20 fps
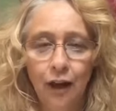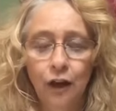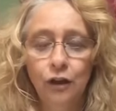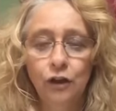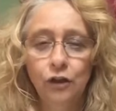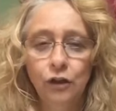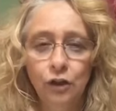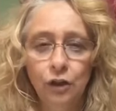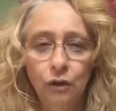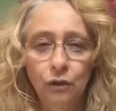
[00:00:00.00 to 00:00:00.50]

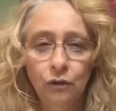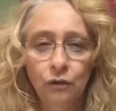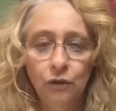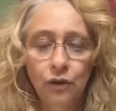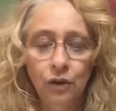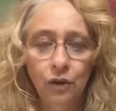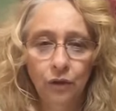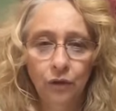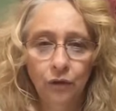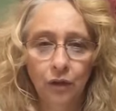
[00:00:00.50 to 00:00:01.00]

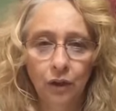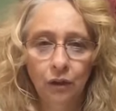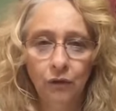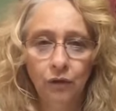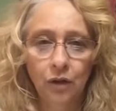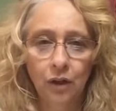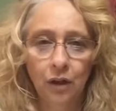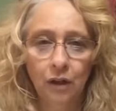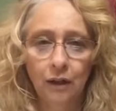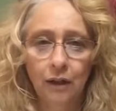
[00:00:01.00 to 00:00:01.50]
Choose your
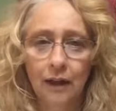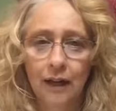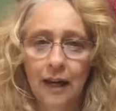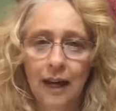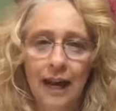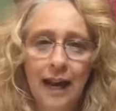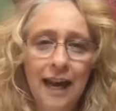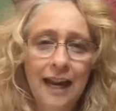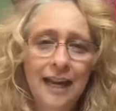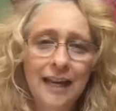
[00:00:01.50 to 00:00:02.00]
future.
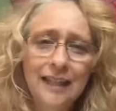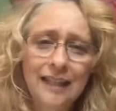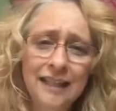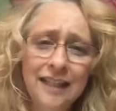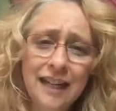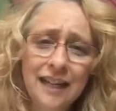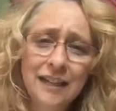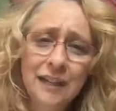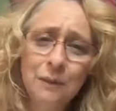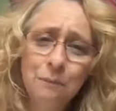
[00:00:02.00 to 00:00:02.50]
And it
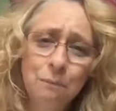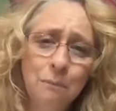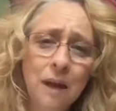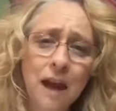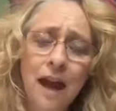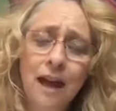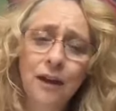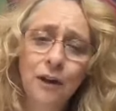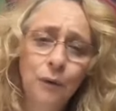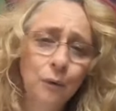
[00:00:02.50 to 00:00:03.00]
doesn't
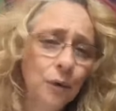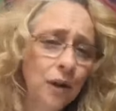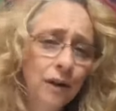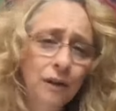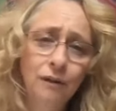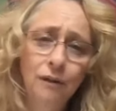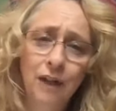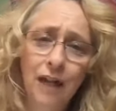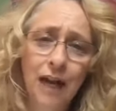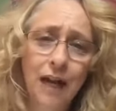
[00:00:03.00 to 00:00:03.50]
matter where
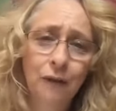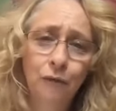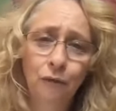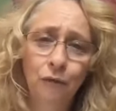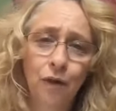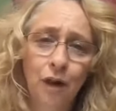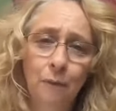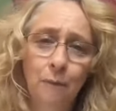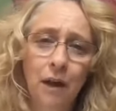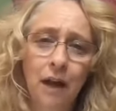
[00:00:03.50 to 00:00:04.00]
you came from.